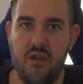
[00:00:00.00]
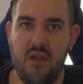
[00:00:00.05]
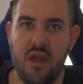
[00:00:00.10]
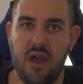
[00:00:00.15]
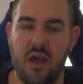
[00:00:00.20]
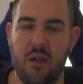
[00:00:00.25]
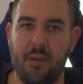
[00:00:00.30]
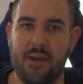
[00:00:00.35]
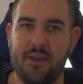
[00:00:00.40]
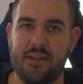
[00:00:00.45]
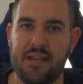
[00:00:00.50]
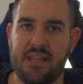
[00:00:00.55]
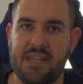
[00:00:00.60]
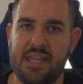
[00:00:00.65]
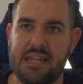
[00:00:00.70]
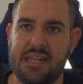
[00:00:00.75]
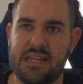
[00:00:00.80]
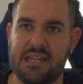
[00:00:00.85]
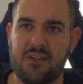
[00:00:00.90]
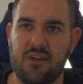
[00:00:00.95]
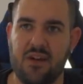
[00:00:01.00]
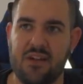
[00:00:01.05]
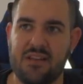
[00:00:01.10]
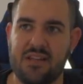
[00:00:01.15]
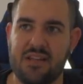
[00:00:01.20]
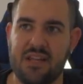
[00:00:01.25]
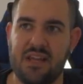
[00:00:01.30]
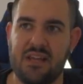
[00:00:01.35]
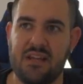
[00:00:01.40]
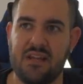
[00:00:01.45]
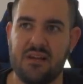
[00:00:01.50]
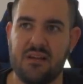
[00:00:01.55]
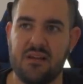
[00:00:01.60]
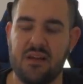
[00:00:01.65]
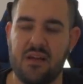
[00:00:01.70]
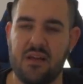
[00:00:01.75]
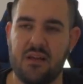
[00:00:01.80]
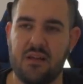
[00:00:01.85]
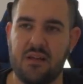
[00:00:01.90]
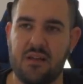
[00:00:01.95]
I mean, unless he decides to get
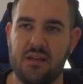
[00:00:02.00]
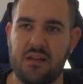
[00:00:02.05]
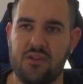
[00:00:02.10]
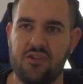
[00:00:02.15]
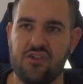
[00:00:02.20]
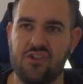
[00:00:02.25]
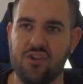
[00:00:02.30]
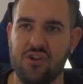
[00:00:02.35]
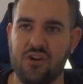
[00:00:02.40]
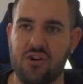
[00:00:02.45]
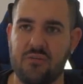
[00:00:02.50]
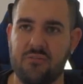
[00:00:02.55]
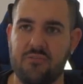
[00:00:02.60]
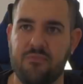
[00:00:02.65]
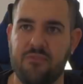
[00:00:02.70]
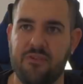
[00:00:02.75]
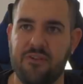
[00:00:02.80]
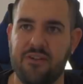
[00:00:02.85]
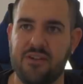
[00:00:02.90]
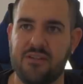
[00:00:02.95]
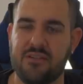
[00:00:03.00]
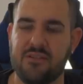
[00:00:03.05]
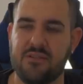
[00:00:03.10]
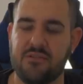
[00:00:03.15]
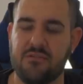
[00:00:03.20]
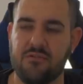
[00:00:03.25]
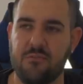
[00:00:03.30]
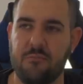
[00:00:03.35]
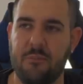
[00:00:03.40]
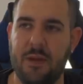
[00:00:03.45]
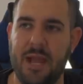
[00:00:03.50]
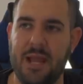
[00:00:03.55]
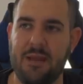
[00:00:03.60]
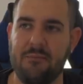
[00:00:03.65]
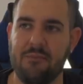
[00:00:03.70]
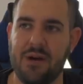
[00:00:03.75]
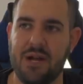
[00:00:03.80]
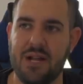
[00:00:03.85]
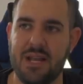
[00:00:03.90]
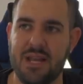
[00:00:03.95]
a job where it's good paying
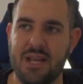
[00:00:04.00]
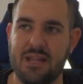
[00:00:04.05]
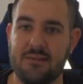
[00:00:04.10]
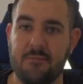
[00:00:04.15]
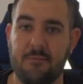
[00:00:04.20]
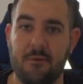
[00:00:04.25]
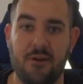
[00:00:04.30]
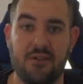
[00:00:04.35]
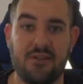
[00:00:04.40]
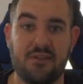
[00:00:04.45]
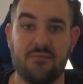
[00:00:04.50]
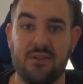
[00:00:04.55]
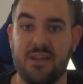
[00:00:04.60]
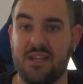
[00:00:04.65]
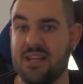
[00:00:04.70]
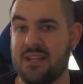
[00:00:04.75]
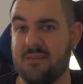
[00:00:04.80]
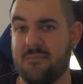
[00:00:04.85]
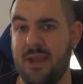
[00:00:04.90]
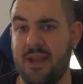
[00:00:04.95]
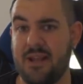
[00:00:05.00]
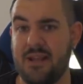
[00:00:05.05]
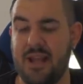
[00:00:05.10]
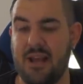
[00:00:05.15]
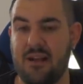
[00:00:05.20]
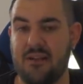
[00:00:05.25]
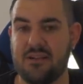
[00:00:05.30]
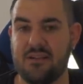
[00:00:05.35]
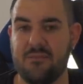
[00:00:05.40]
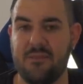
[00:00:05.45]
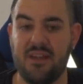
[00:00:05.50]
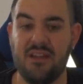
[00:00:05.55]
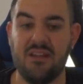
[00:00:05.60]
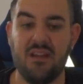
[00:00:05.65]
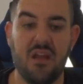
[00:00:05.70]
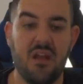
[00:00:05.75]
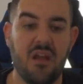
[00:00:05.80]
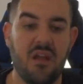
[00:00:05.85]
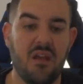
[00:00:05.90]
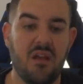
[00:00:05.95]
money, as opposed to where he gets paid now. Because, I mean,
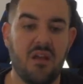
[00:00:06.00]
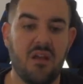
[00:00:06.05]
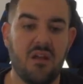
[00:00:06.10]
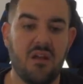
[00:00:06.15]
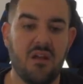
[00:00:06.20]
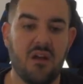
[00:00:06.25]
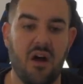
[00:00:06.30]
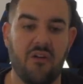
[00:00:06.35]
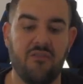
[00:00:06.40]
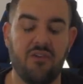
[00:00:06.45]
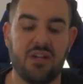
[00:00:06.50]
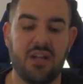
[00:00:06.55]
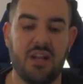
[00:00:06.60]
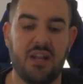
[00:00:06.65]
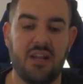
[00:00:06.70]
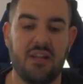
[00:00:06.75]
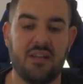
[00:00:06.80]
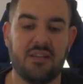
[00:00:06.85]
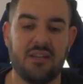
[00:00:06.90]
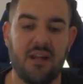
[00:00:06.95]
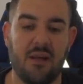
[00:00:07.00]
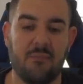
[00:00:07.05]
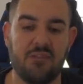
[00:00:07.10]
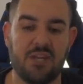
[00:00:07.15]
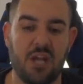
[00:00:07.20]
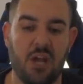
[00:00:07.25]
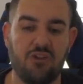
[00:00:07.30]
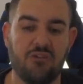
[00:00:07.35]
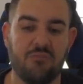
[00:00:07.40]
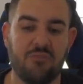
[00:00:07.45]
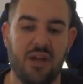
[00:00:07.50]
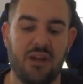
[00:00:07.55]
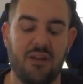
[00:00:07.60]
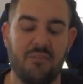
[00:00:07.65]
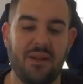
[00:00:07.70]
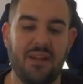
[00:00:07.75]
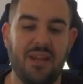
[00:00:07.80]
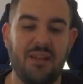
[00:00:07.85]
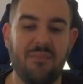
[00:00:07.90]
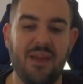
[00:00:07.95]
I've looked at his Social Blade. I
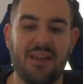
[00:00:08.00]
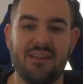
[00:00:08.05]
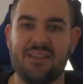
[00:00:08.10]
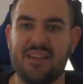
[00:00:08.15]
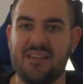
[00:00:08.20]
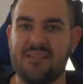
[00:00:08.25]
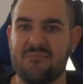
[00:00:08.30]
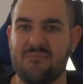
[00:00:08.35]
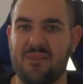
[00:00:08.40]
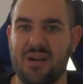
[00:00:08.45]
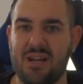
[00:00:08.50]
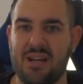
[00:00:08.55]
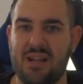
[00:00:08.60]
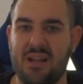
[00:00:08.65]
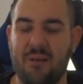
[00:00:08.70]
mean, he makes decent money.